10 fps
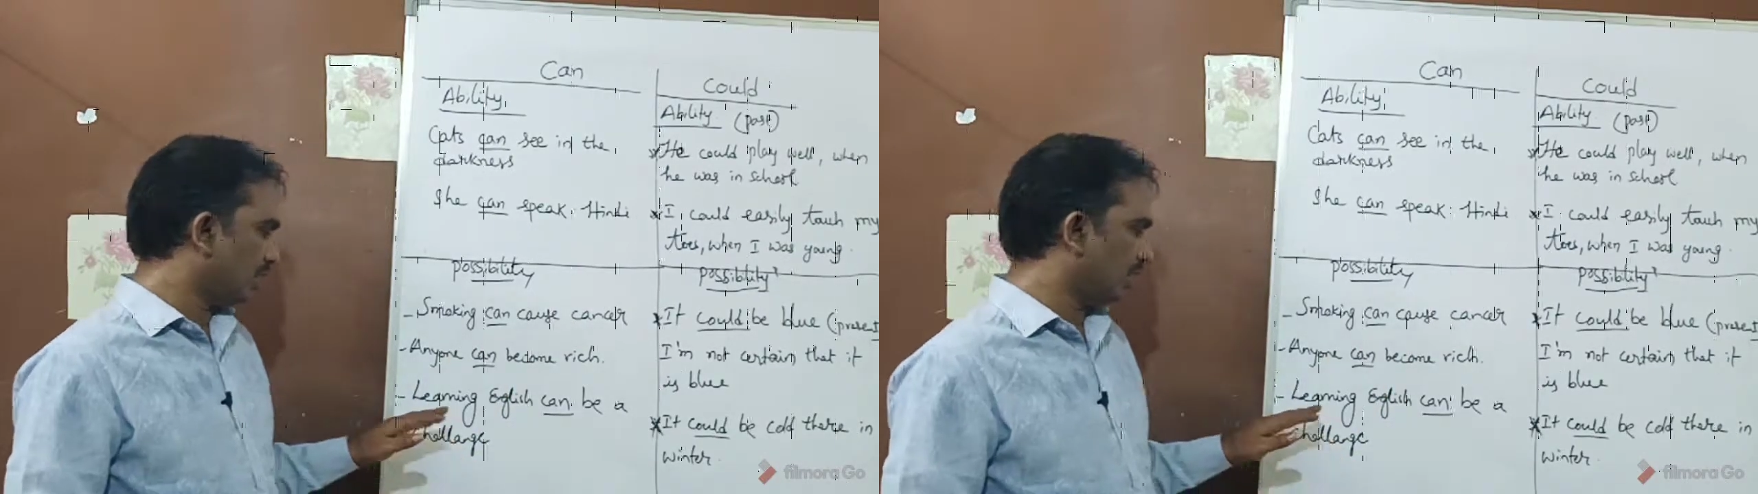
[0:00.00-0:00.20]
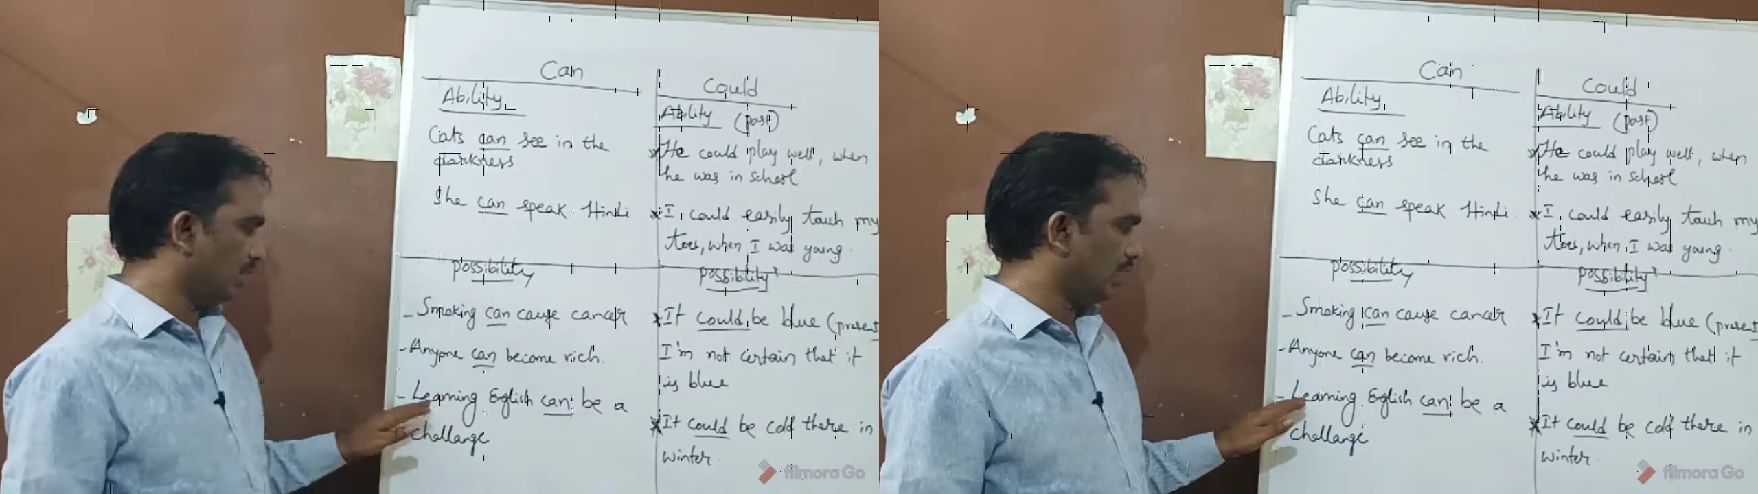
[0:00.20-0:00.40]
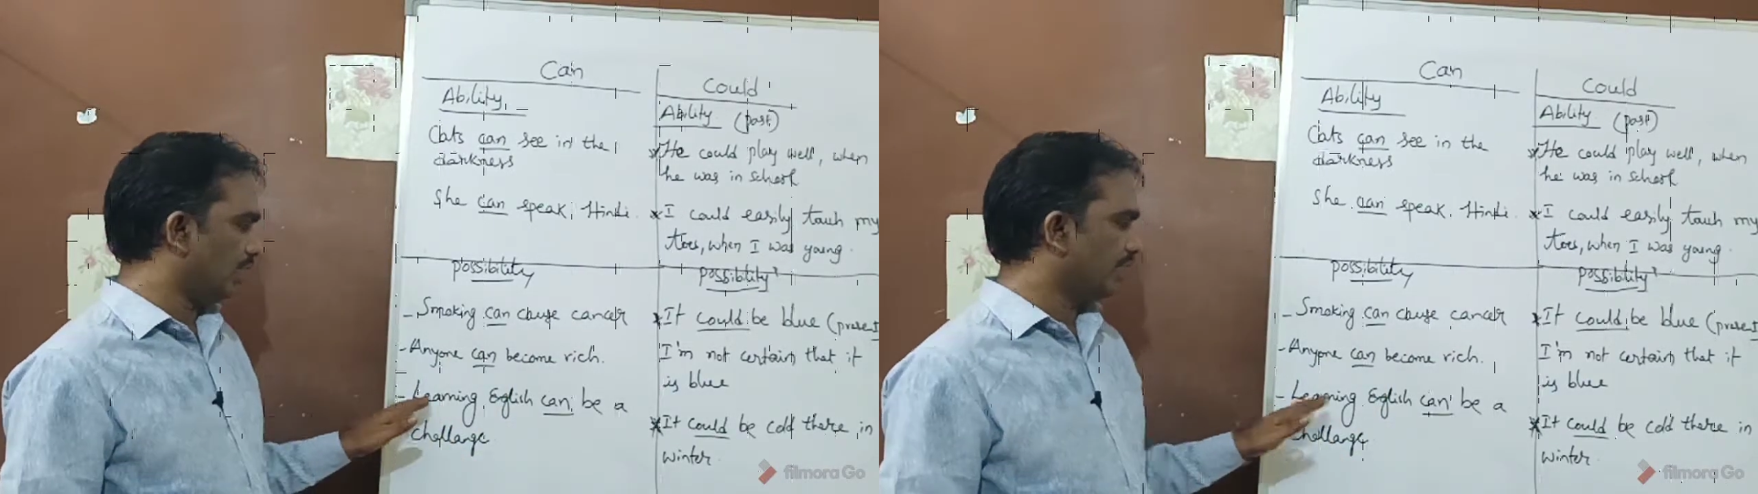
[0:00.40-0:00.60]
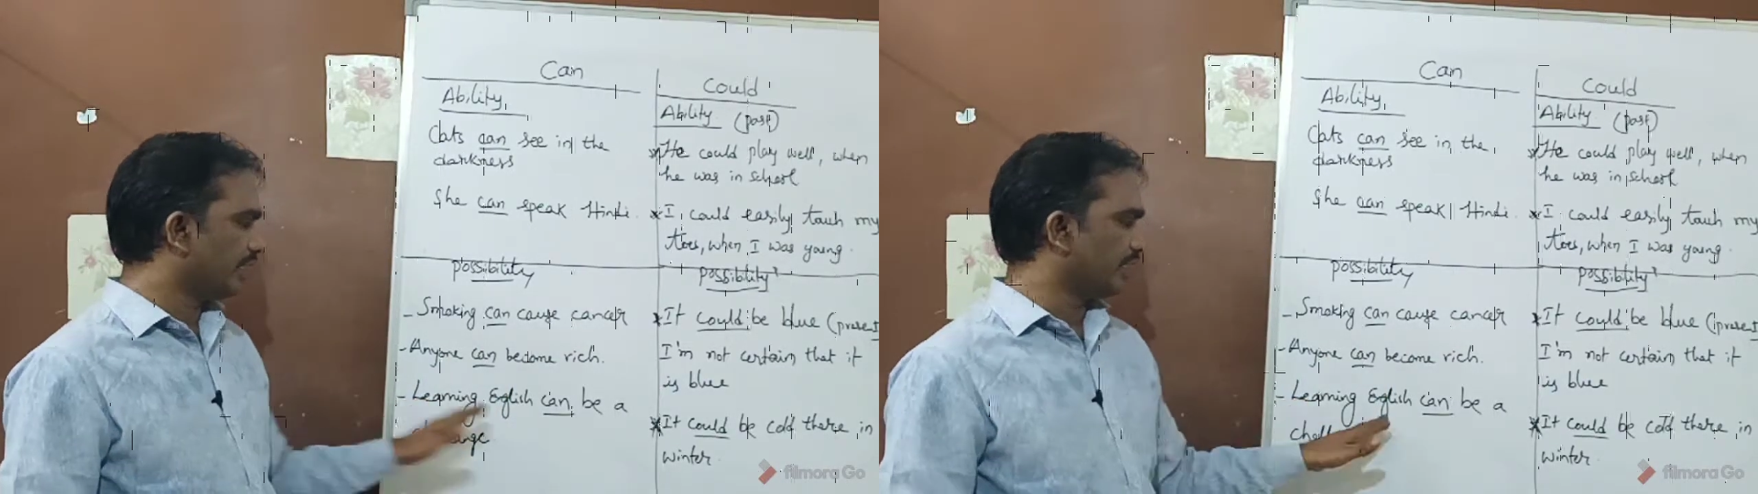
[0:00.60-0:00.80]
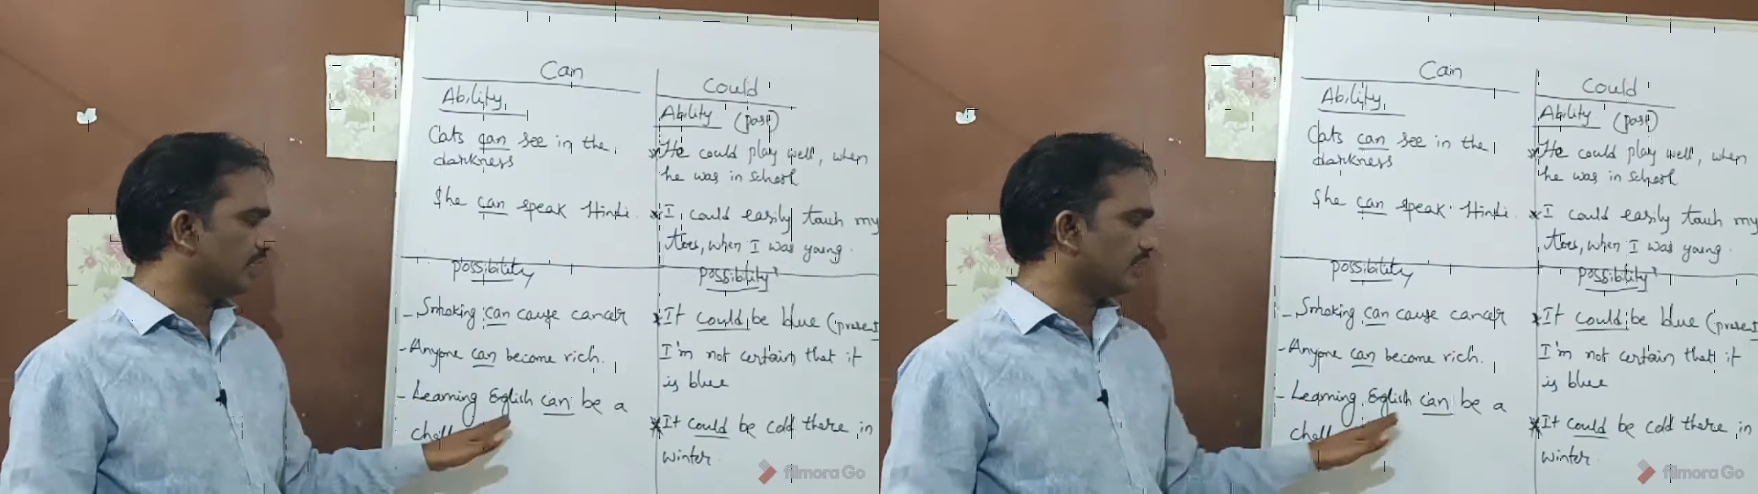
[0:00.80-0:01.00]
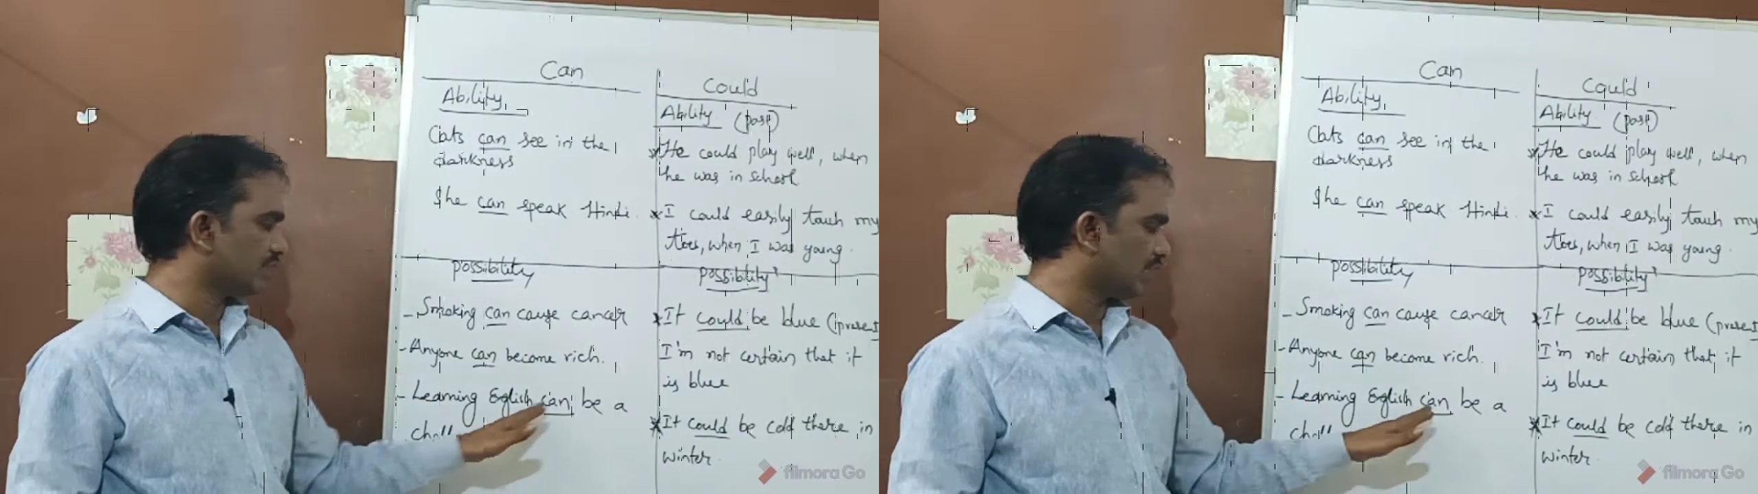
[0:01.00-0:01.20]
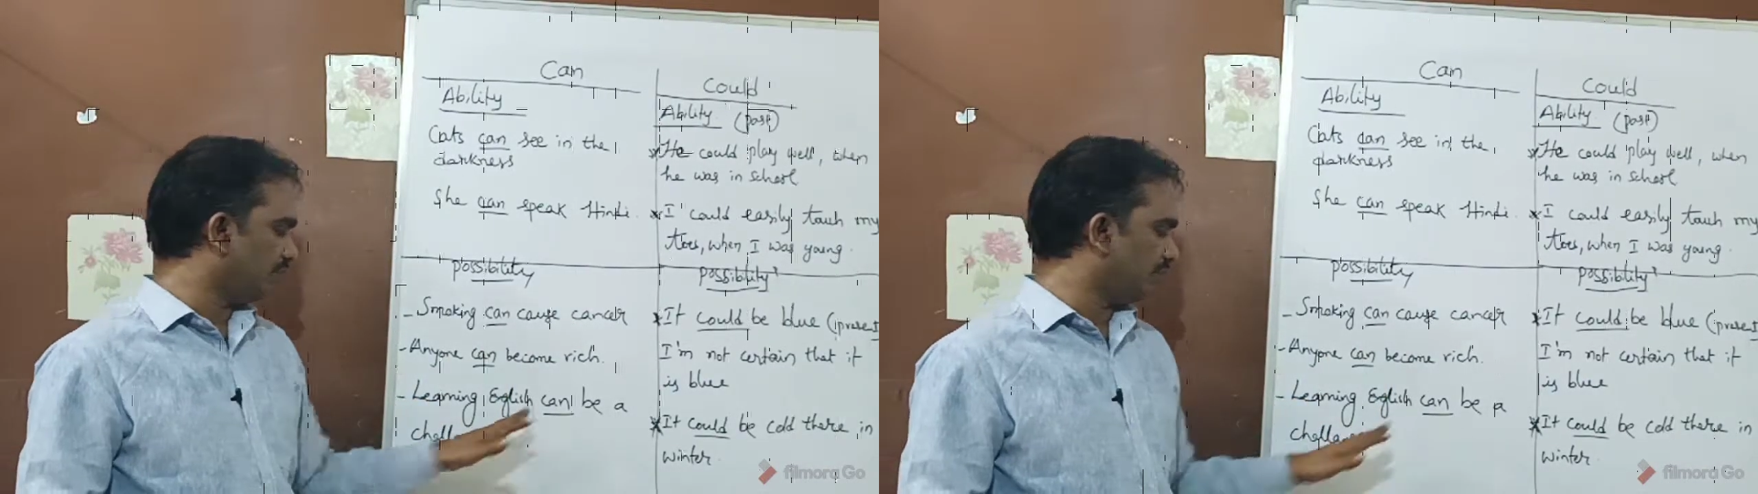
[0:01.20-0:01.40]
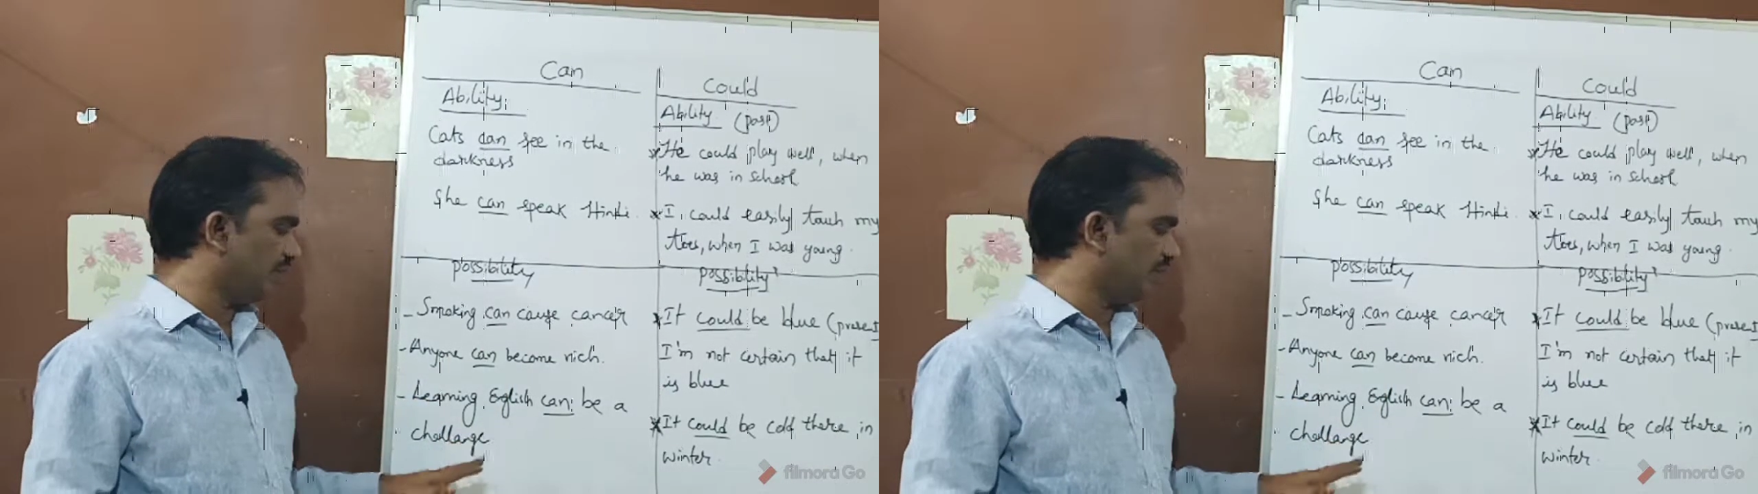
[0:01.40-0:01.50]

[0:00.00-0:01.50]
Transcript: Learning English can